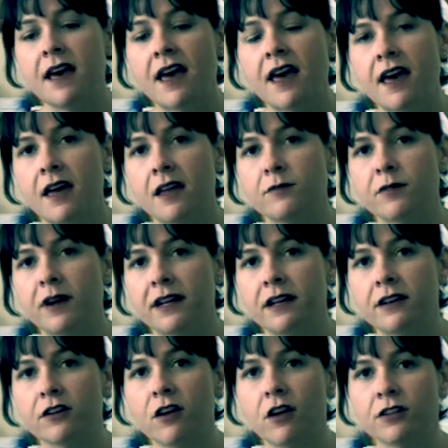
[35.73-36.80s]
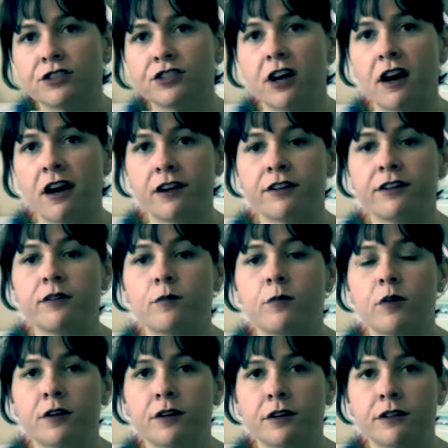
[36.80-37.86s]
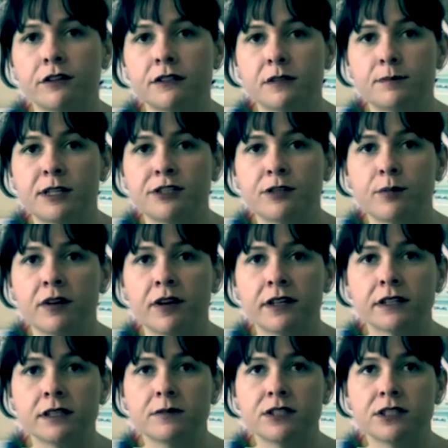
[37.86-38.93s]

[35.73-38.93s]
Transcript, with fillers: and right out of college got hired at Warner Special Products,